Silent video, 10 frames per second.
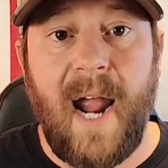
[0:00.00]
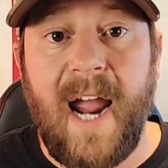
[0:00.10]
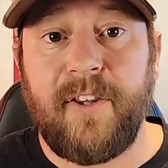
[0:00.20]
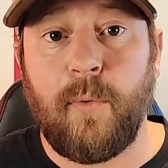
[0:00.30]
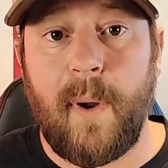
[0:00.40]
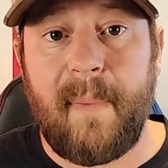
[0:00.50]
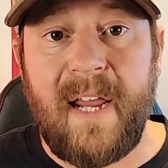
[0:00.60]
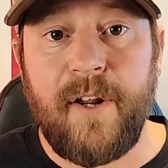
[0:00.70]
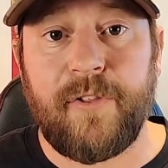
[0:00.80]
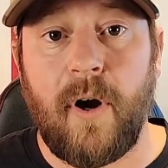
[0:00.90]
And the
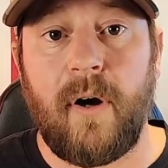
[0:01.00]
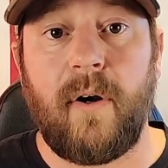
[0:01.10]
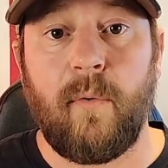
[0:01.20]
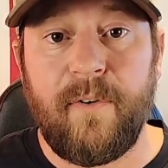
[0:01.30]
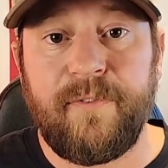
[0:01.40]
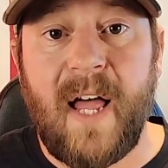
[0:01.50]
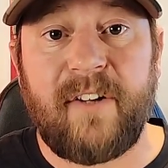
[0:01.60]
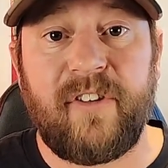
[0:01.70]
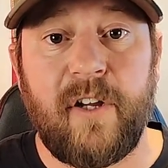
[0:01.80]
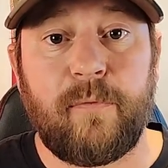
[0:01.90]
remaining third reflects
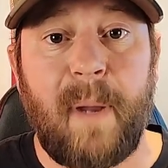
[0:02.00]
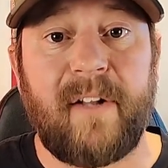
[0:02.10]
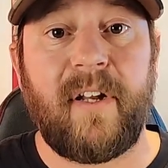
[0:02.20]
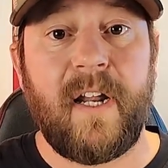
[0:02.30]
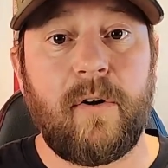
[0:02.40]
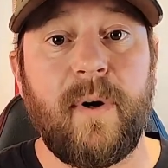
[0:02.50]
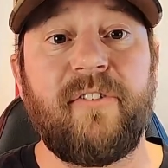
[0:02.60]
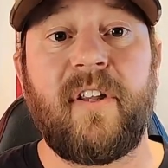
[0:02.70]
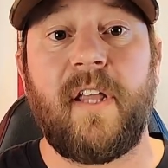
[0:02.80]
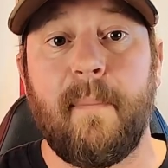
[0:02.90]
the expected increase
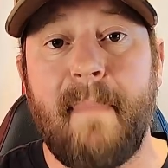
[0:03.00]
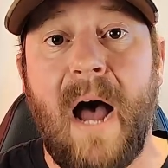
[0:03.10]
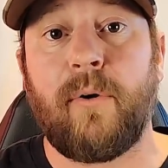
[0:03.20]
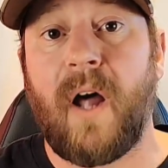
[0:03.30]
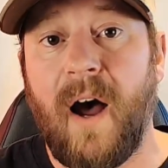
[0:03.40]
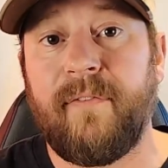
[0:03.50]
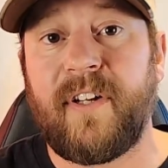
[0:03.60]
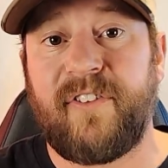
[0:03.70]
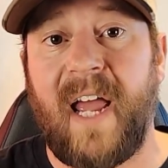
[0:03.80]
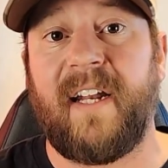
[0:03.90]
in the amount of the
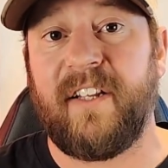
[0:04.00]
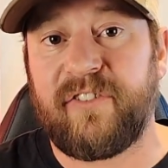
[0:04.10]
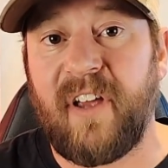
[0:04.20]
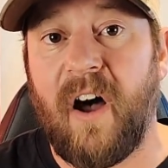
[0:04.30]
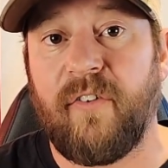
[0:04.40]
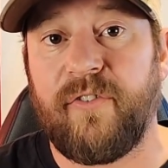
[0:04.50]
debt itself.